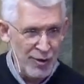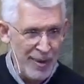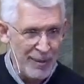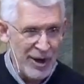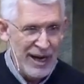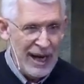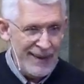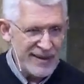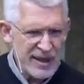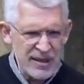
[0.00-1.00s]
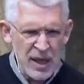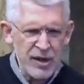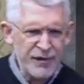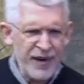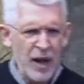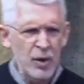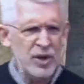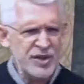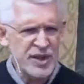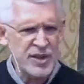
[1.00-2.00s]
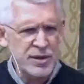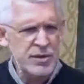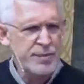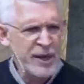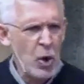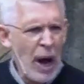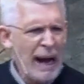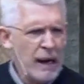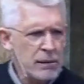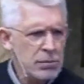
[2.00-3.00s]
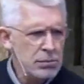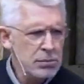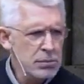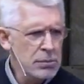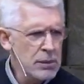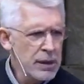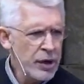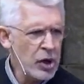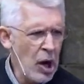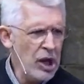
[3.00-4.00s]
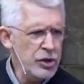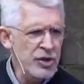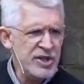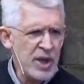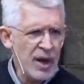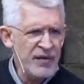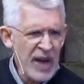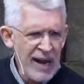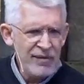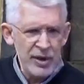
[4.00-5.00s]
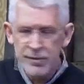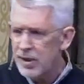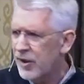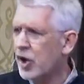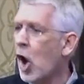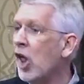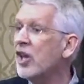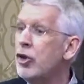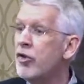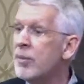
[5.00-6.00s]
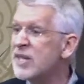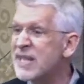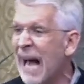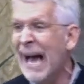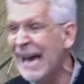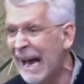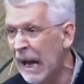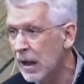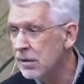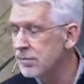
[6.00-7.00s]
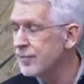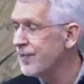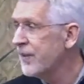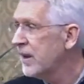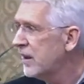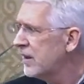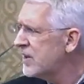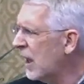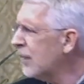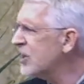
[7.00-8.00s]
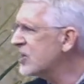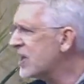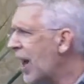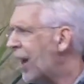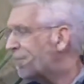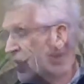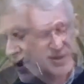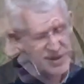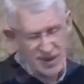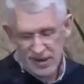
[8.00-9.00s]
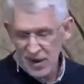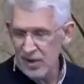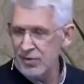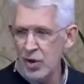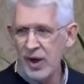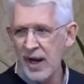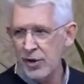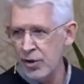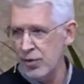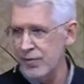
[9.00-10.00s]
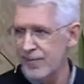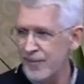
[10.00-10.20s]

you'll remember, and they said, Tell your followers to be quiet. They're calling you the son of David, they're calling you the Messiah. Tell them to stop. Jesus said, No, no can do.